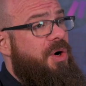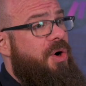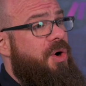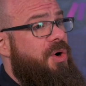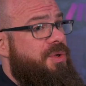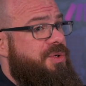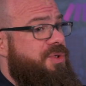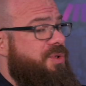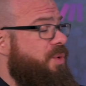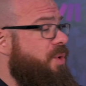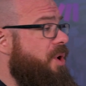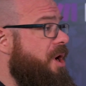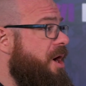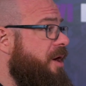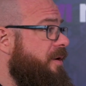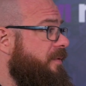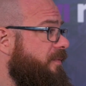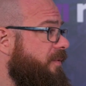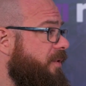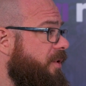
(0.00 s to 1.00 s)
also
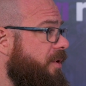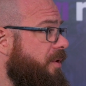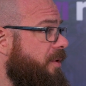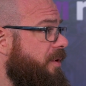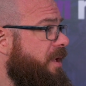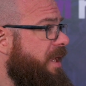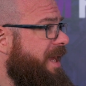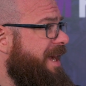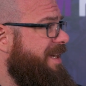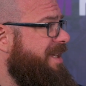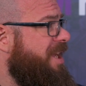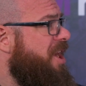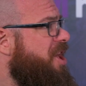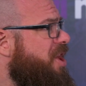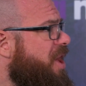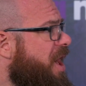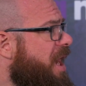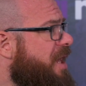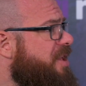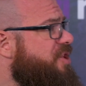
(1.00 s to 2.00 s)
offered like
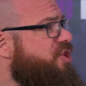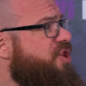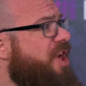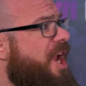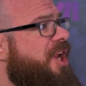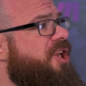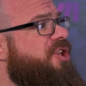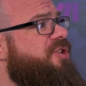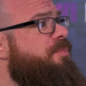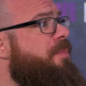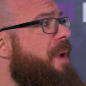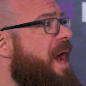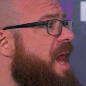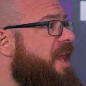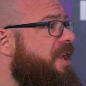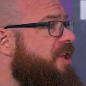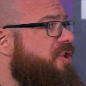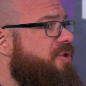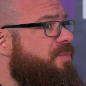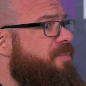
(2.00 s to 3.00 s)
change
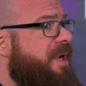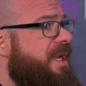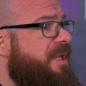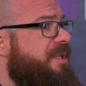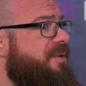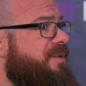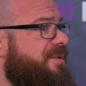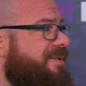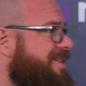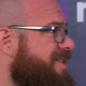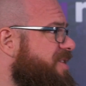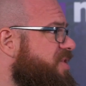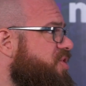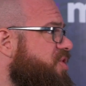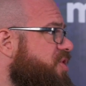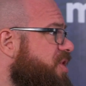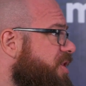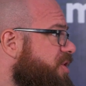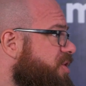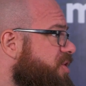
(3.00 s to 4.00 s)
management
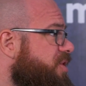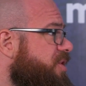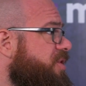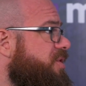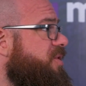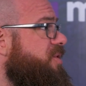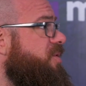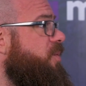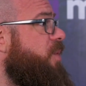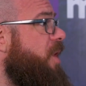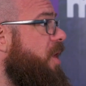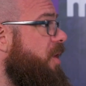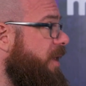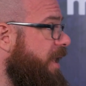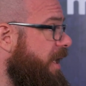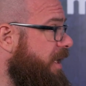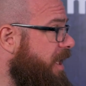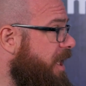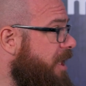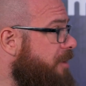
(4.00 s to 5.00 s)
discussions around
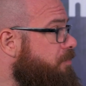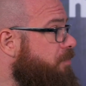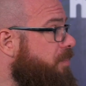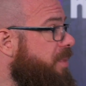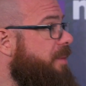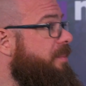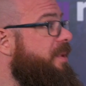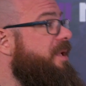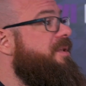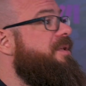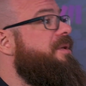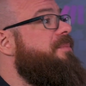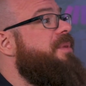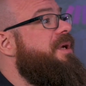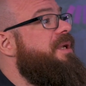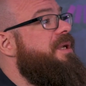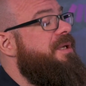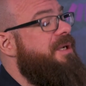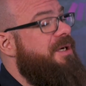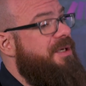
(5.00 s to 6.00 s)
like implementing
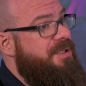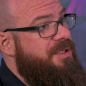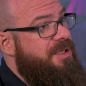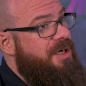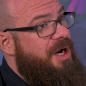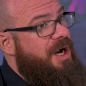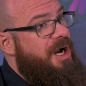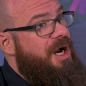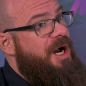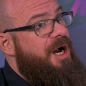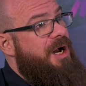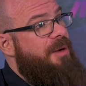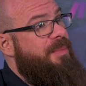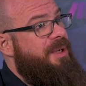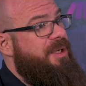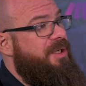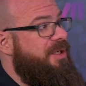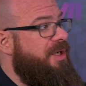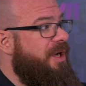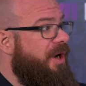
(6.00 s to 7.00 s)
Monday.com
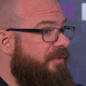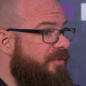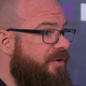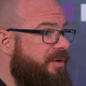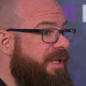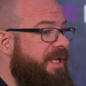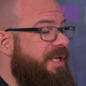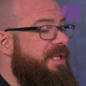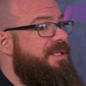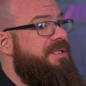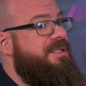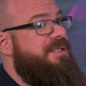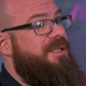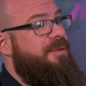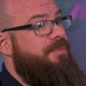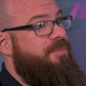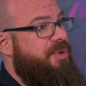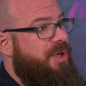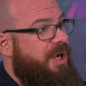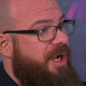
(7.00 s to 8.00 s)
and governance
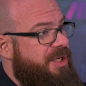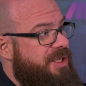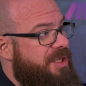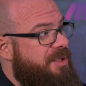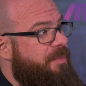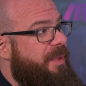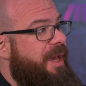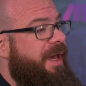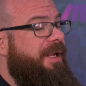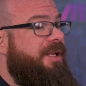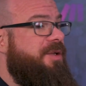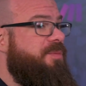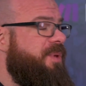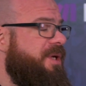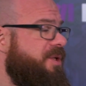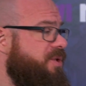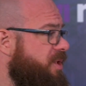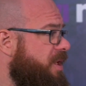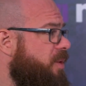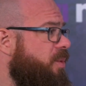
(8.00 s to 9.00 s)
and project
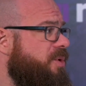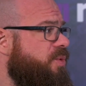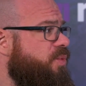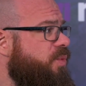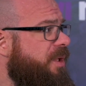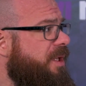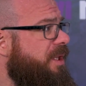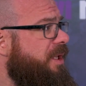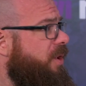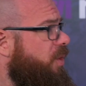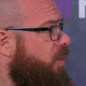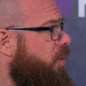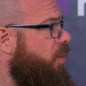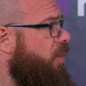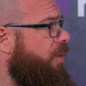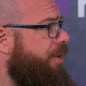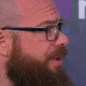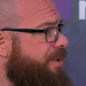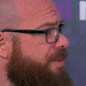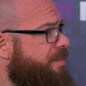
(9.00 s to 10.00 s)
management. So that was really
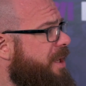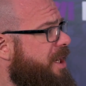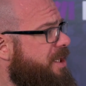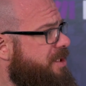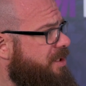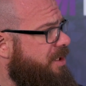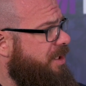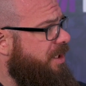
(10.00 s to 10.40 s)
cool, those master